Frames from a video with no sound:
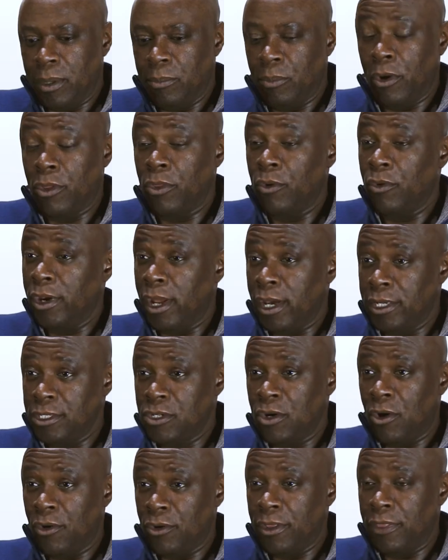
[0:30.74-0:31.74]
My brother and I
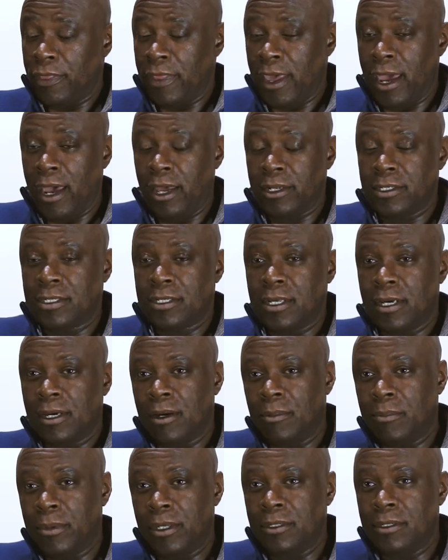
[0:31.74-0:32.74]
started that
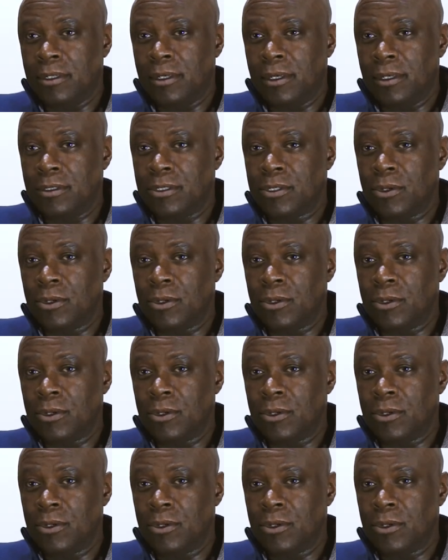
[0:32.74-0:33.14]
in